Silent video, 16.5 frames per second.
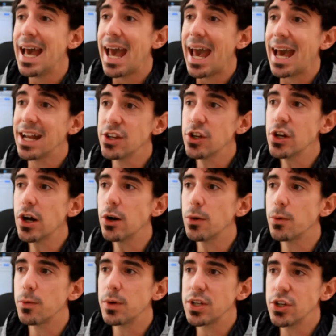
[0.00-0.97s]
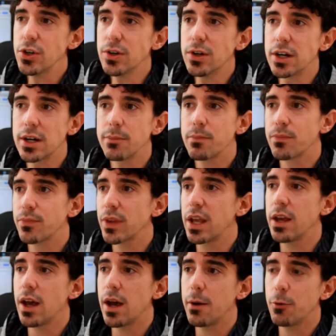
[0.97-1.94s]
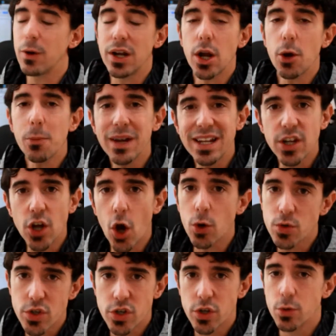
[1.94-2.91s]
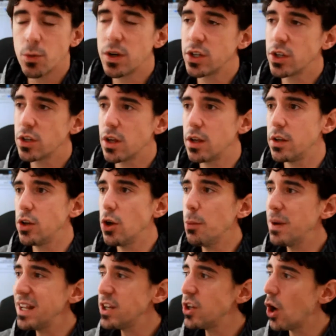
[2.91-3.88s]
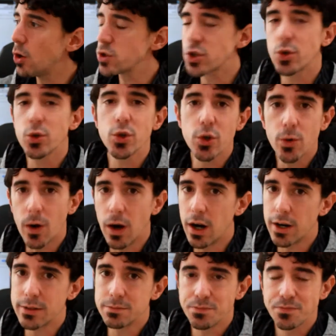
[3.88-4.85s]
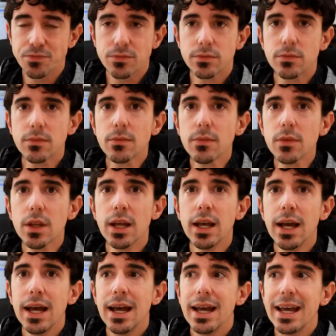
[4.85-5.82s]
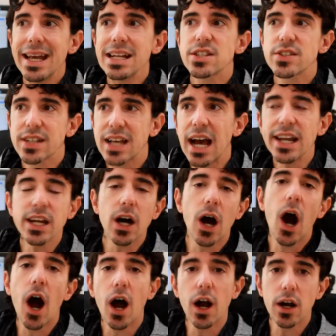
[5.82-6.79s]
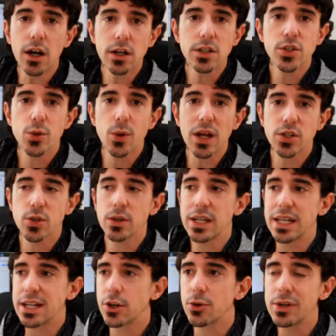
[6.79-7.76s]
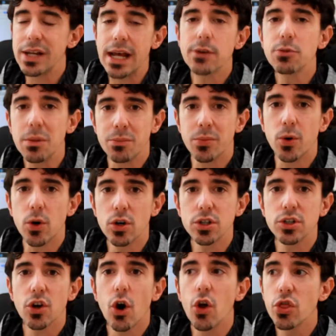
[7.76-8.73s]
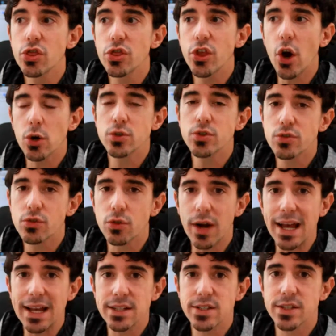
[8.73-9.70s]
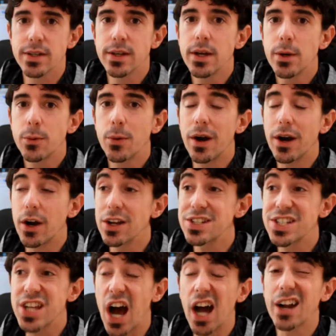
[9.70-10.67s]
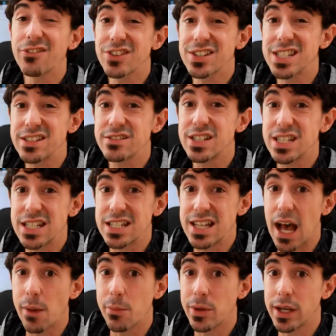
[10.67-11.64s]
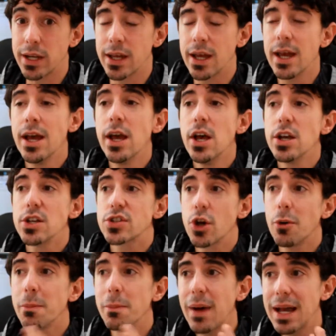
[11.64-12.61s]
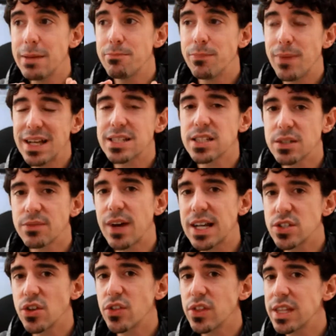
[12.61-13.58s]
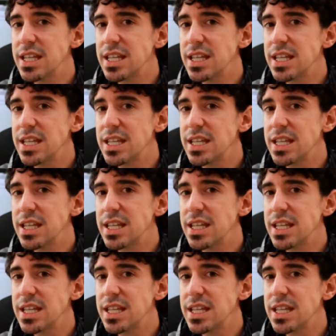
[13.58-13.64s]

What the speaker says: And when nobody knows you, when nobody knows who you are, it's kind of hard to actually create rapport on those threads where a ton of activity is happening. So my best advice on